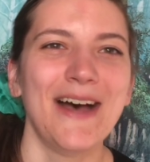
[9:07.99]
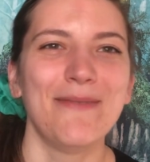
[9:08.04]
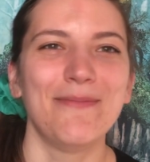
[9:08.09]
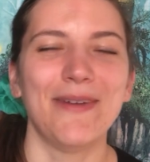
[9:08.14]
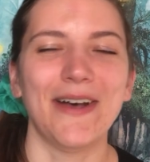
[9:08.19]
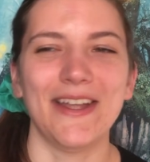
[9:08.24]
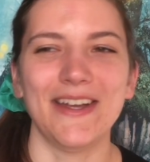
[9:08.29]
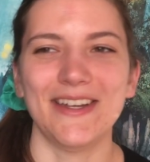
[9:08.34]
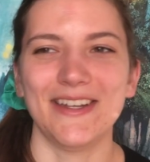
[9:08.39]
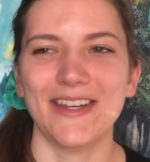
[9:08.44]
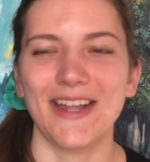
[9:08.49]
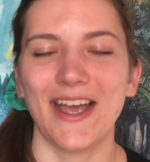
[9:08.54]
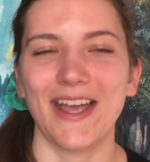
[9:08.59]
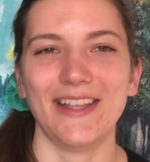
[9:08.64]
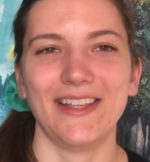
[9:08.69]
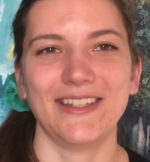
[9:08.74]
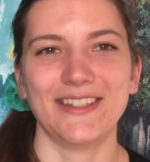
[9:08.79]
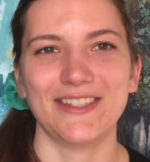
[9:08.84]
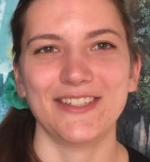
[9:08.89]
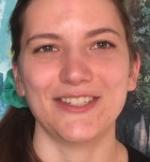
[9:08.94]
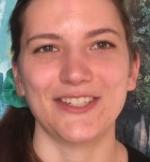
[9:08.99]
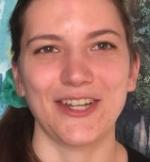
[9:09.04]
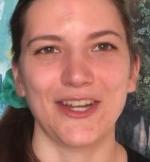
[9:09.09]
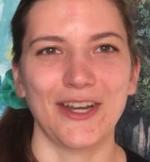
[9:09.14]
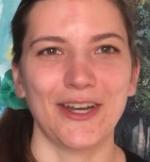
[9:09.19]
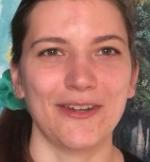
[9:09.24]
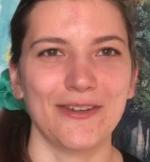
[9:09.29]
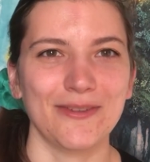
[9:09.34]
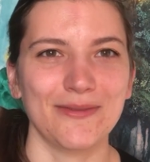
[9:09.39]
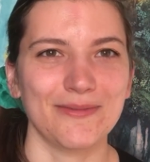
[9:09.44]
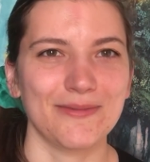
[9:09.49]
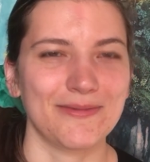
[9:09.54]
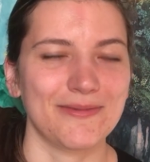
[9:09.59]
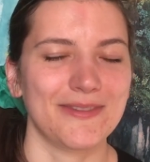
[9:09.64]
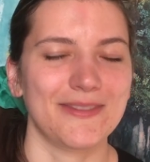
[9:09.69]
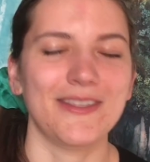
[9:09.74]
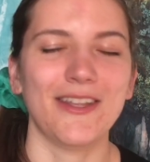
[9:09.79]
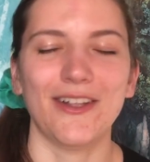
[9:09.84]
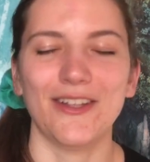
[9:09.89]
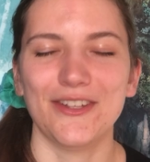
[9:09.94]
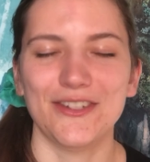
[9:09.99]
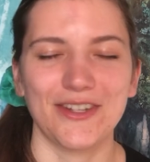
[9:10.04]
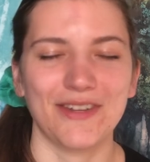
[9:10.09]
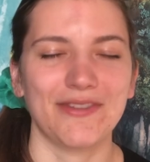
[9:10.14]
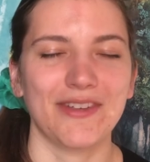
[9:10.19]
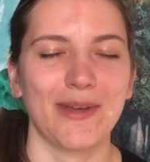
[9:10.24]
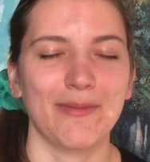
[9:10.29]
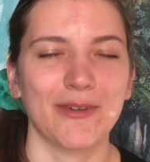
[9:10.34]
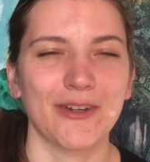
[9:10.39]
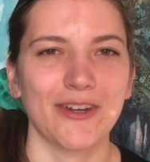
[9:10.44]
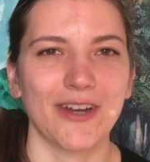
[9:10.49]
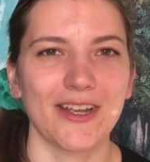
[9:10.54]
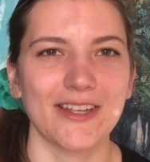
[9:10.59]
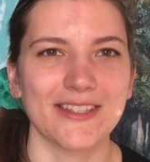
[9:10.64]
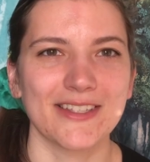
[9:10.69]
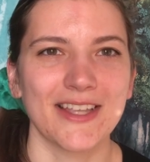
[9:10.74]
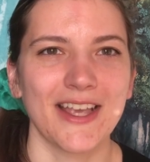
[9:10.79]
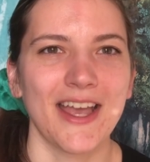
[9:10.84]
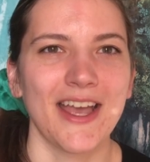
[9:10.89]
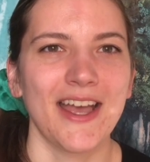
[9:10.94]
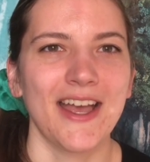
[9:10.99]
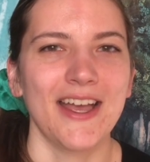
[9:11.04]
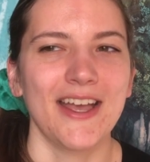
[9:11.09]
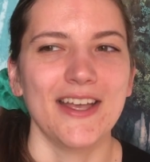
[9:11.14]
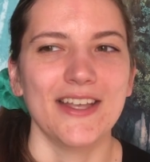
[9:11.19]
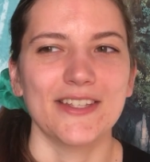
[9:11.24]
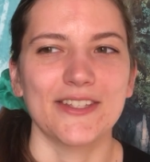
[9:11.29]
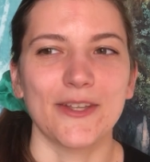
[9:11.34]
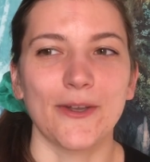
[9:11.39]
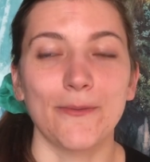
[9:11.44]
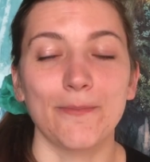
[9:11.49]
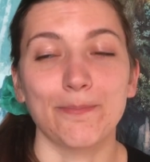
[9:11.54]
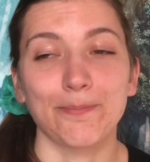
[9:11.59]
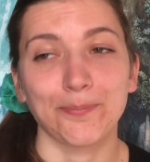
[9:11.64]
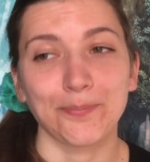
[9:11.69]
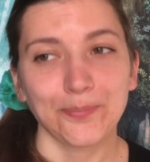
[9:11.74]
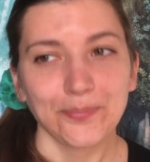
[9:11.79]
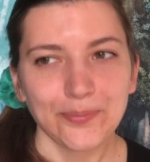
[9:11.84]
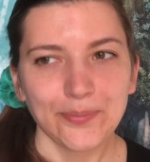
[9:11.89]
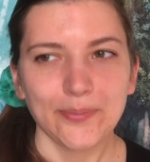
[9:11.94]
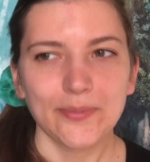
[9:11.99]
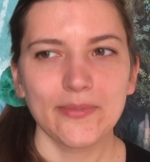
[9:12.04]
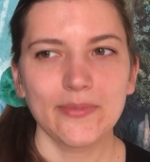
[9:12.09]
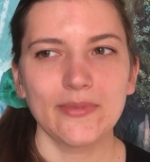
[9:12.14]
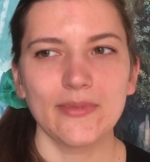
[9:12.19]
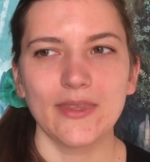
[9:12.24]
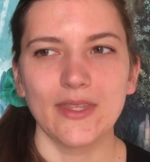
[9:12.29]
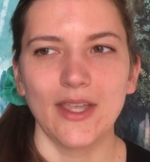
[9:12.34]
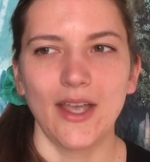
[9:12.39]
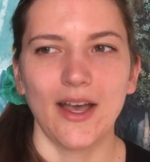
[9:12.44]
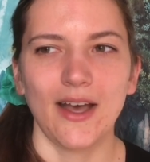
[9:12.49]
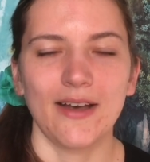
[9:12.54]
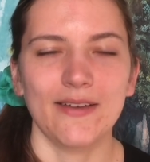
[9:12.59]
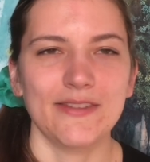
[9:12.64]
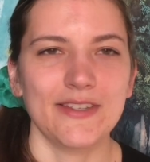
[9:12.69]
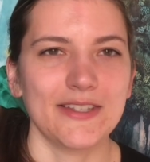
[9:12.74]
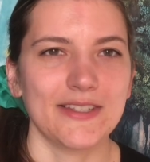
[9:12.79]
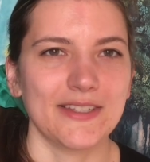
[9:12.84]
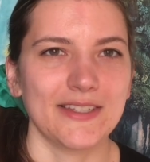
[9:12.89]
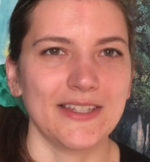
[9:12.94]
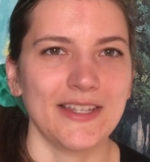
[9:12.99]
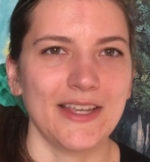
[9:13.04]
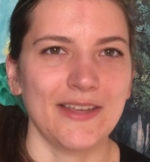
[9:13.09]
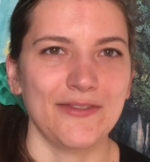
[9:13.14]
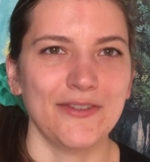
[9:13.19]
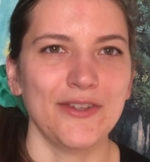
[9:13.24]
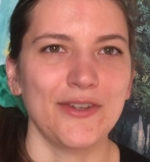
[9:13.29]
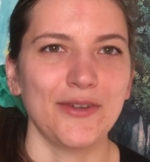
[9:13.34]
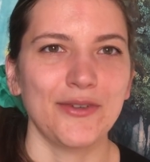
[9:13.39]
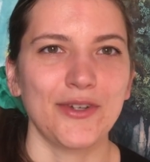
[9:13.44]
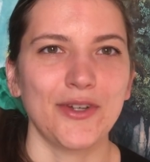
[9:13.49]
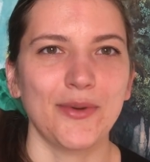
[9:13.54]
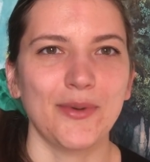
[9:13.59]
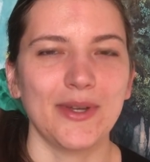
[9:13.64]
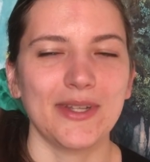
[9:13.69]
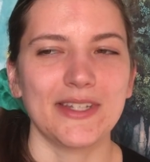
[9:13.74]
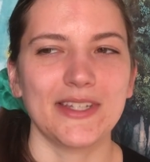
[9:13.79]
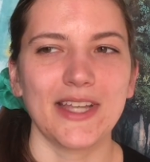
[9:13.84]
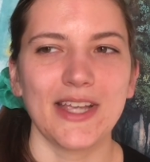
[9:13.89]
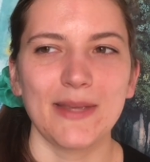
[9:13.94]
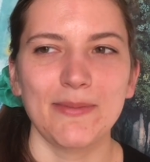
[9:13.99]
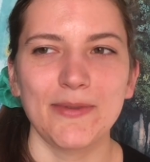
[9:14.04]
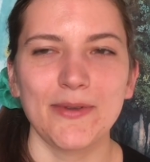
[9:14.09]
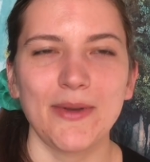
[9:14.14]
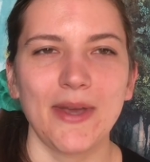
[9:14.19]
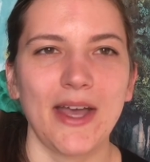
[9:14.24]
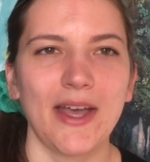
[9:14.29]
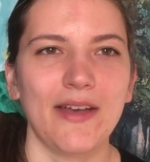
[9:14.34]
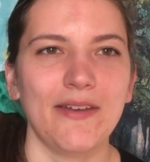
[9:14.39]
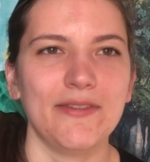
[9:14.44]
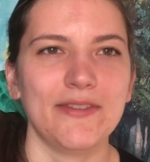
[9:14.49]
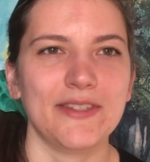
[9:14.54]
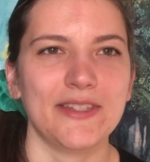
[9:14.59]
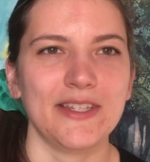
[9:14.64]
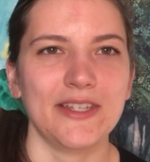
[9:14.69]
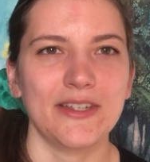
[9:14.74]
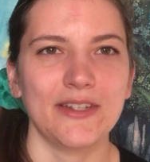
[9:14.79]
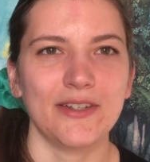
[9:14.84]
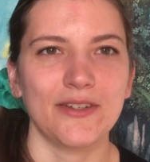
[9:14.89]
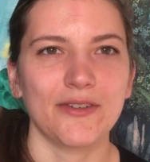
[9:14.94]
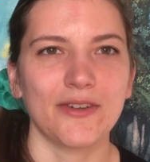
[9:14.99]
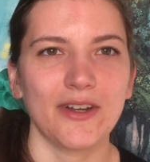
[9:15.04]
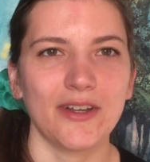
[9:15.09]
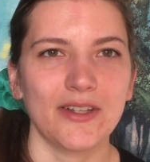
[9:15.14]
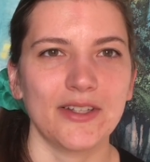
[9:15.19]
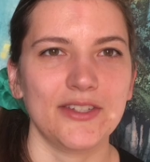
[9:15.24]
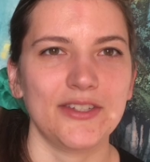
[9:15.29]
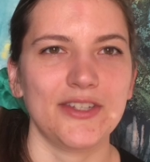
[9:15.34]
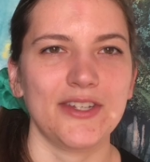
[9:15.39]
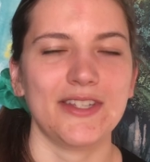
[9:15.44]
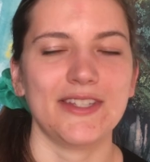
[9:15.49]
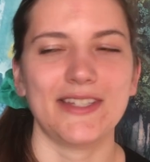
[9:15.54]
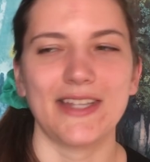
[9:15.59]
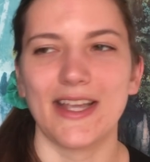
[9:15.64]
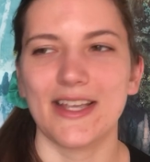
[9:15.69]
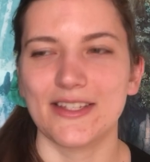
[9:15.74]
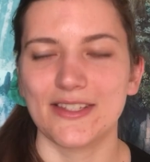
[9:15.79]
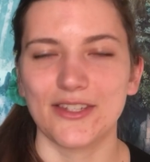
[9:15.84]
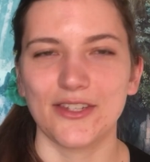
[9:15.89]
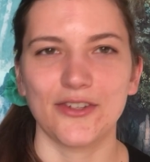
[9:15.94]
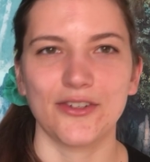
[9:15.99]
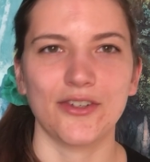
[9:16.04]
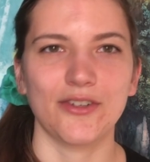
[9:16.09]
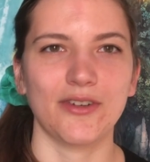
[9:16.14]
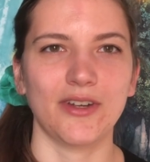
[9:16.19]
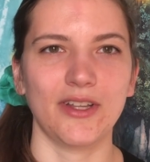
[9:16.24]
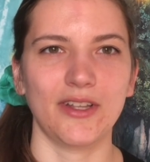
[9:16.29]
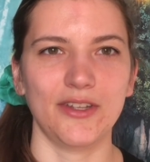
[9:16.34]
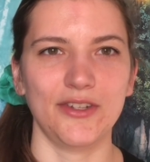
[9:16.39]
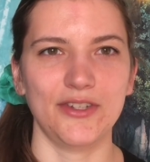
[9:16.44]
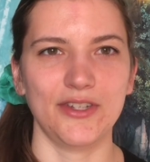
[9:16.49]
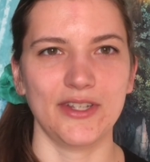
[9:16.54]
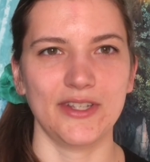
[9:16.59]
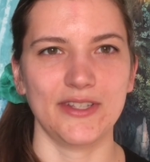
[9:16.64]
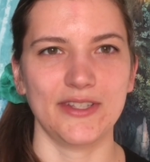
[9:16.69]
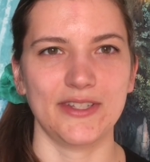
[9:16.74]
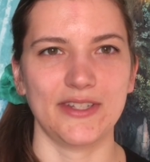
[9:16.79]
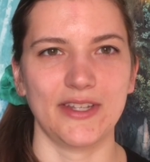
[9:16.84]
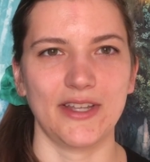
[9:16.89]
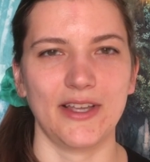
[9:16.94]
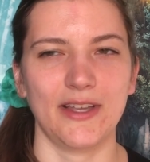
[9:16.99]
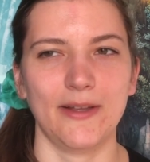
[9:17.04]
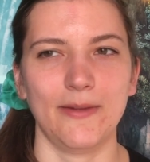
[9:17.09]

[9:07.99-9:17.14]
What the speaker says: But I like to share knowledge I've come across. So obviously, if you don't know what type you have, see a neurologist, ask your neurologist.